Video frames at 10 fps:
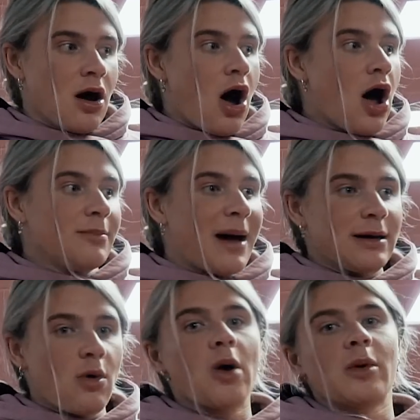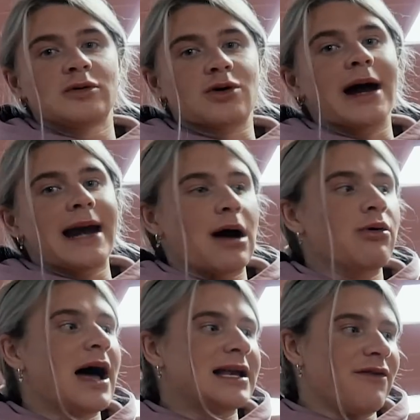on my warm-ups right now,
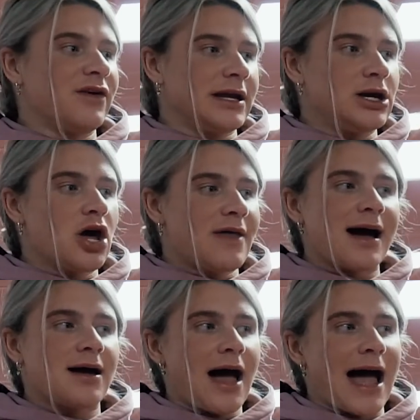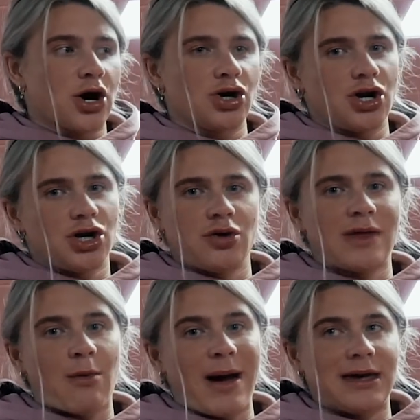I definitely know that I couldn't do
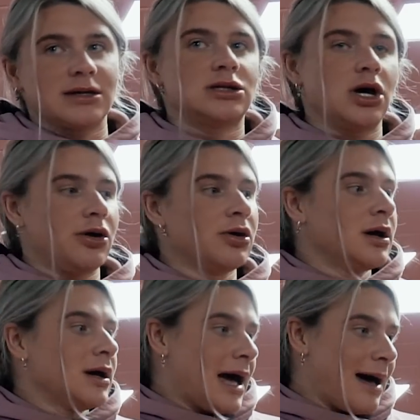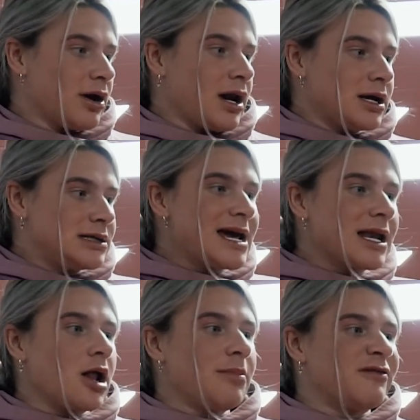that weight, so I'm going to take a
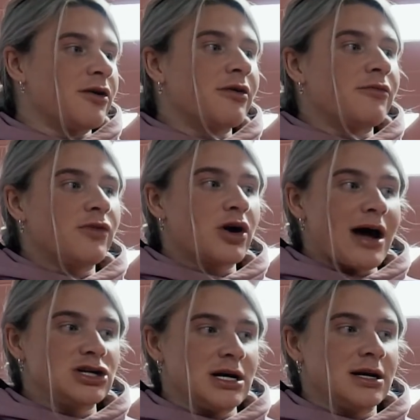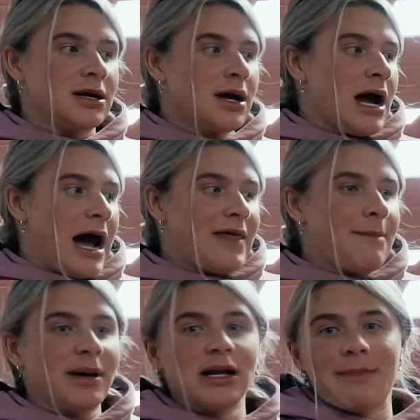little bit of a regression and
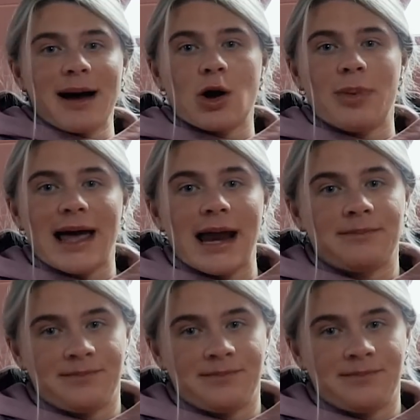then build it back up again.